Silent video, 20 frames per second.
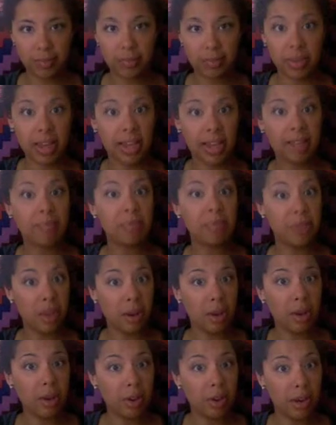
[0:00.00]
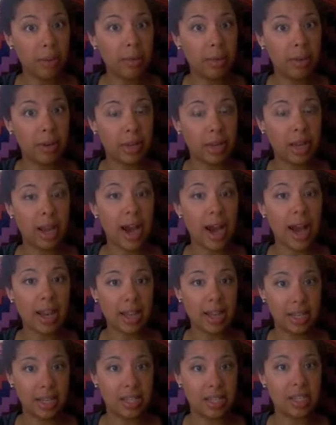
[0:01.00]
like the early American
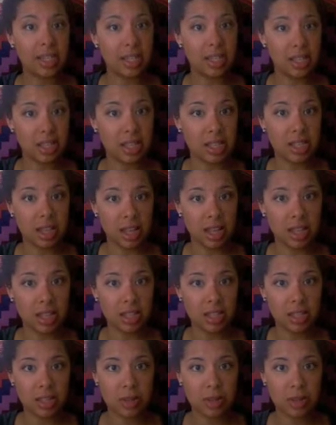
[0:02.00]
colonies in this case.